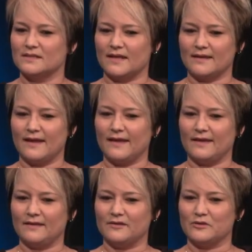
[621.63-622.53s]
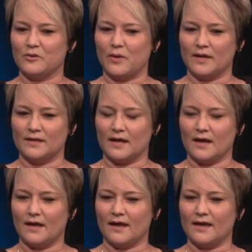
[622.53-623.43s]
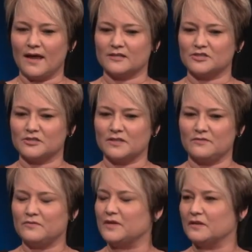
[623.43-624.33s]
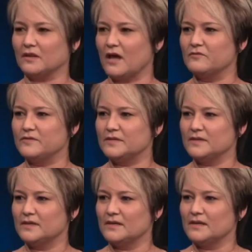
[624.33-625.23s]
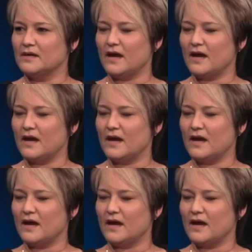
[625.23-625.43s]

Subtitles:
that, hey, you know what? I actually feel loved. Mm-hmm.